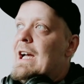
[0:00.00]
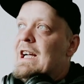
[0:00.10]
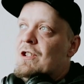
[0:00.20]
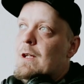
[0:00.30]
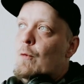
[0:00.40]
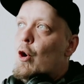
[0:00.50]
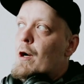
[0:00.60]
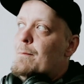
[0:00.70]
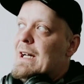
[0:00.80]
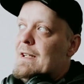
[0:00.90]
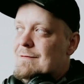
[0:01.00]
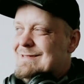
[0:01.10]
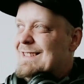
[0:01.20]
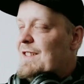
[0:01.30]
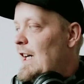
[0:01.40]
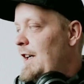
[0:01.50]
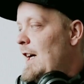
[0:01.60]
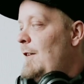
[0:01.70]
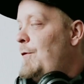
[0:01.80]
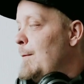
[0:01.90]
Actually more, but they're
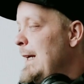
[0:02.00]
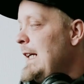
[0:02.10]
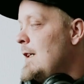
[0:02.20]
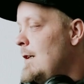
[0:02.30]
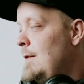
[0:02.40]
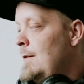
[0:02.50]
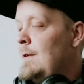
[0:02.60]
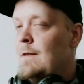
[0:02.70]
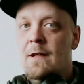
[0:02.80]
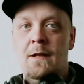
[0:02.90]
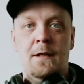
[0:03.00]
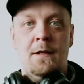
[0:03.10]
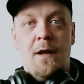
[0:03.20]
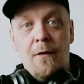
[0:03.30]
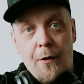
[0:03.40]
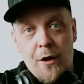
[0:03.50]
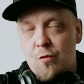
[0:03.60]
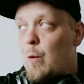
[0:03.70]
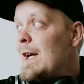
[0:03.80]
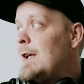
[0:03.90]
not for me.
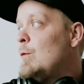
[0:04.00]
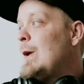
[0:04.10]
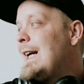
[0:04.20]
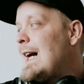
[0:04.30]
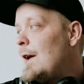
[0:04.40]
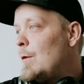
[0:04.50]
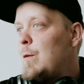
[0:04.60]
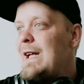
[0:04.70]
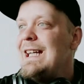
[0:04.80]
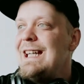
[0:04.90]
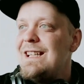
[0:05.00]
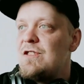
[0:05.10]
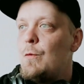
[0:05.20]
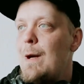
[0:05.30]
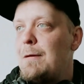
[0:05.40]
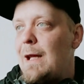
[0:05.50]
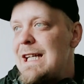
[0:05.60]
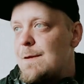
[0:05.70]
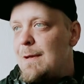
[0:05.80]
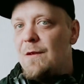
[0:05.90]
First one we needed a
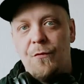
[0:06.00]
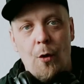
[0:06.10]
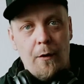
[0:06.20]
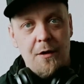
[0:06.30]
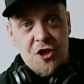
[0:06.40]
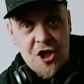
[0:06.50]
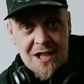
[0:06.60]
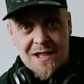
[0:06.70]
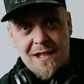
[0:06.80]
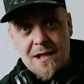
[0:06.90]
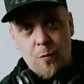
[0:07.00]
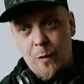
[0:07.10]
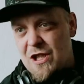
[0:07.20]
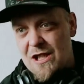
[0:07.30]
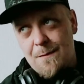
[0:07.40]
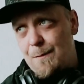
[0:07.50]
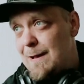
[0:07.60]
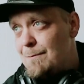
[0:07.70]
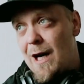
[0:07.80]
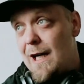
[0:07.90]
replacement for Justice, which has
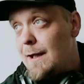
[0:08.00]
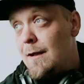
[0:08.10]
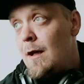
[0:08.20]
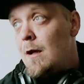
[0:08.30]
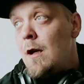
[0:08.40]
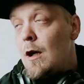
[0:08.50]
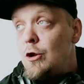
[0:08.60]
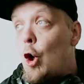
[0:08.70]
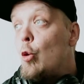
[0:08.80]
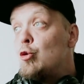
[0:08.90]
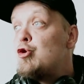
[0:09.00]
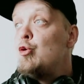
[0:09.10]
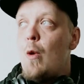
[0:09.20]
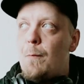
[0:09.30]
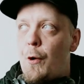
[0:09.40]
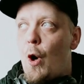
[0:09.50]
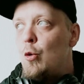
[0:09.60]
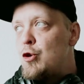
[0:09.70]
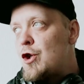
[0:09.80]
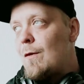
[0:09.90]
been my go-to
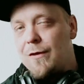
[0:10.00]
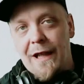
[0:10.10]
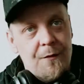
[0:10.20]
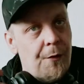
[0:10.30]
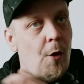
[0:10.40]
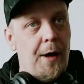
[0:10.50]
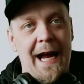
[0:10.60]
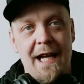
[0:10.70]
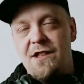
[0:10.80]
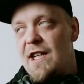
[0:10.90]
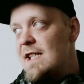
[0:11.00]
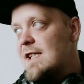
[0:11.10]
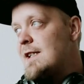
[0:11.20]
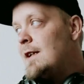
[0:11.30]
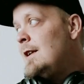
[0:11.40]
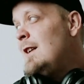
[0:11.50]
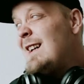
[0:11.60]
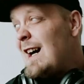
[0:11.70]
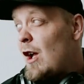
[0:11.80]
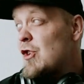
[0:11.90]
approach flick forehand disc.
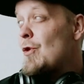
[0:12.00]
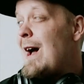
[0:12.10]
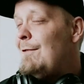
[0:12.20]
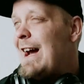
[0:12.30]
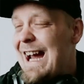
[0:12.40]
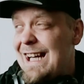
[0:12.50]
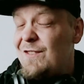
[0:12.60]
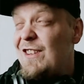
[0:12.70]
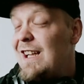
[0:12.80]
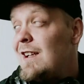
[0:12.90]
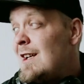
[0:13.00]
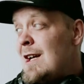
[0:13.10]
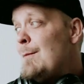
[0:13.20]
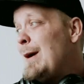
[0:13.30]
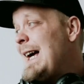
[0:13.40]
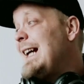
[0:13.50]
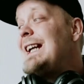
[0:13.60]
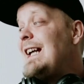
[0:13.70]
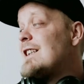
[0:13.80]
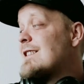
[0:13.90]
I also have Anvil, but I
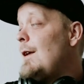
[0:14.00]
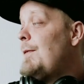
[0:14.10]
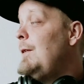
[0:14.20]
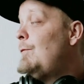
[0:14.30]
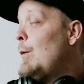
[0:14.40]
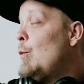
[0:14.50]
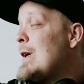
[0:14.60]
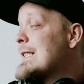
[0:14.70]
needed something from